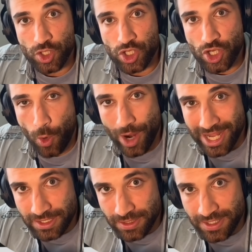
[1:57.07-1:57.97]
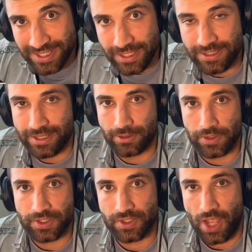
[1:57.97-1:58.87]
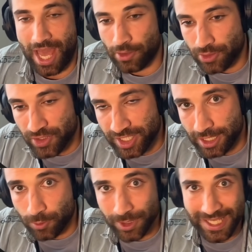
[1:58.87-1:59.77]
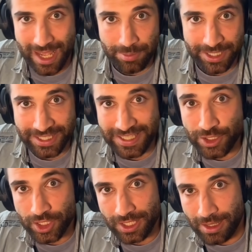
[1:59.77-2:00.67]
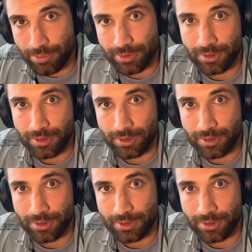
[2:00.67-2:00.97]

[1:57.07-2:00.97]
go into the details and understand what's happening in each clip